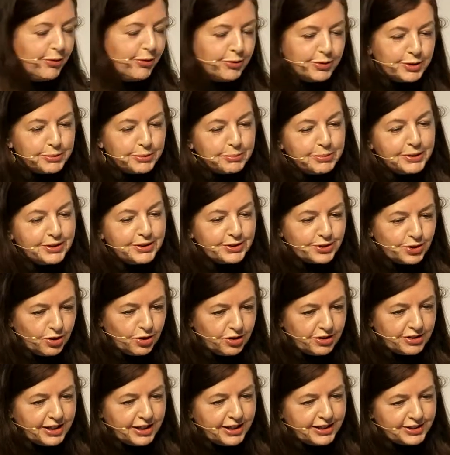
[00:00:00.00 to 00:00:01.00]
I was a bit
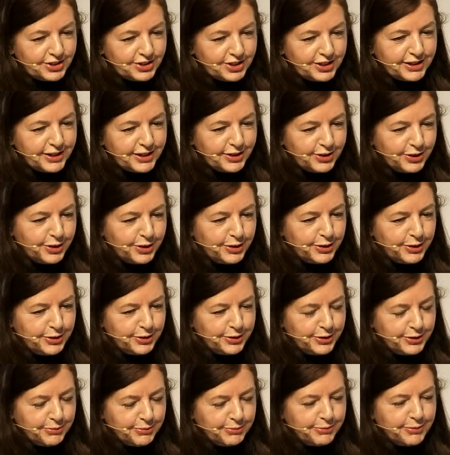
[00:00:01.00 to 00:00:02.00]
sarcastic at
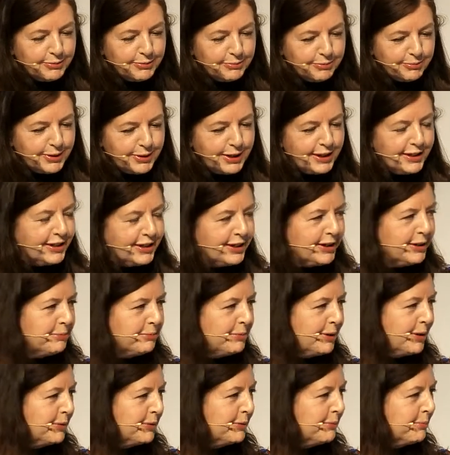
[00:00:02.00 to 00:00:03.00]
the beginning
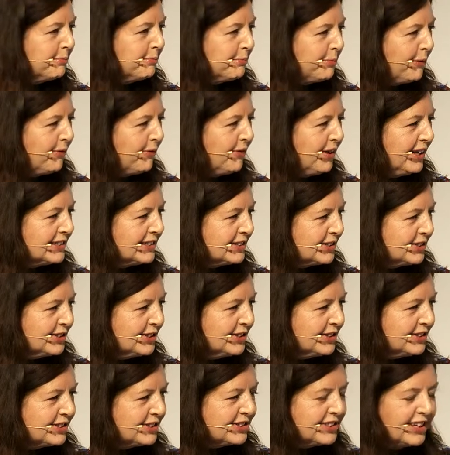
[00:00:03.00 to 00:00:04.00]
about
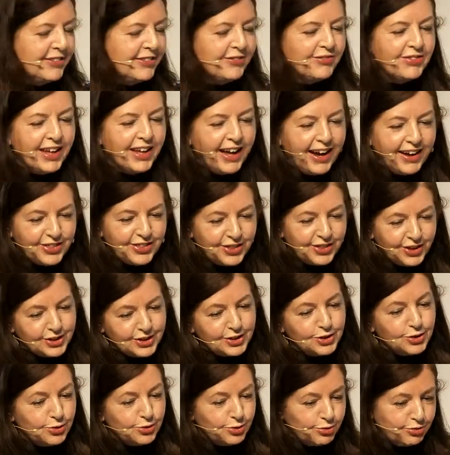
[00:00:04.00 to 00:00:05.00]
professors, I
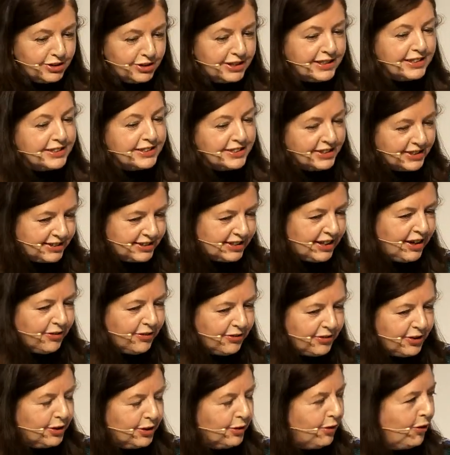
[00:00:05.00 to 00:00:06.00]
think you really did
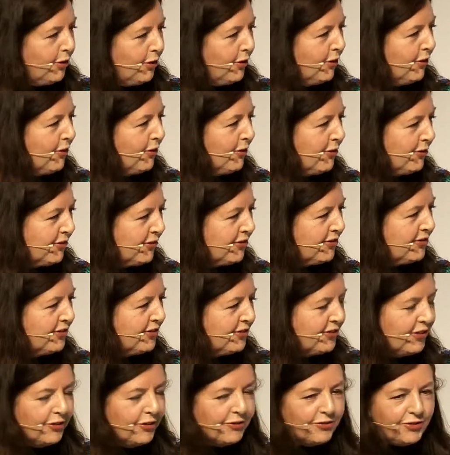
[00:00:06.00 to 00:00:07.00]
have a lot of
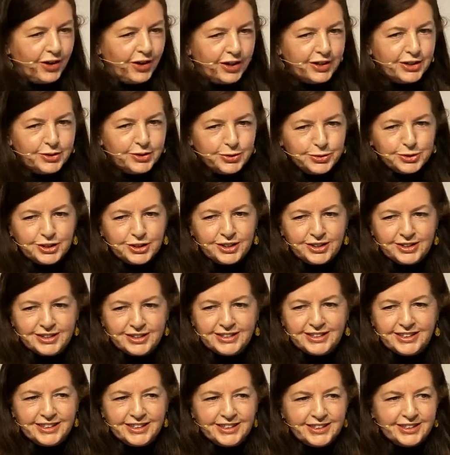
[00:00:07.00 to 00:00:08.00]
very good
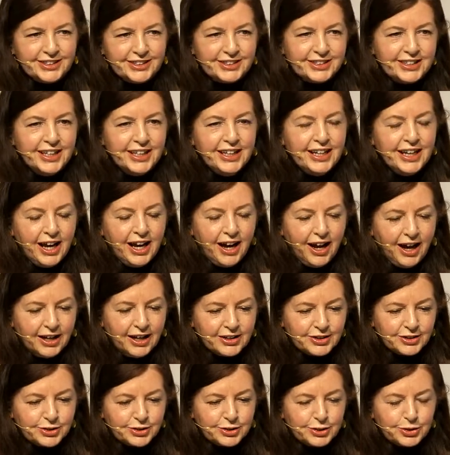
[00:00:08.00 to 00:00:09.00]
ideas.
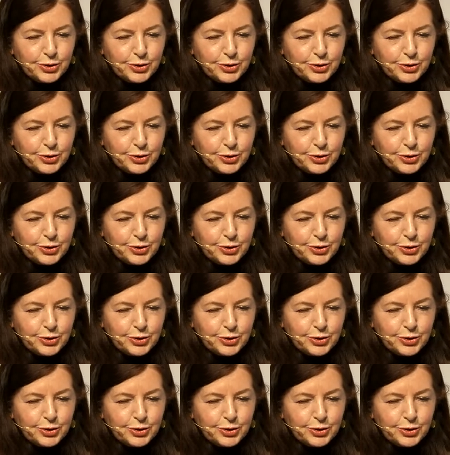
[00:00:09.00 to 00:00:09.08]
And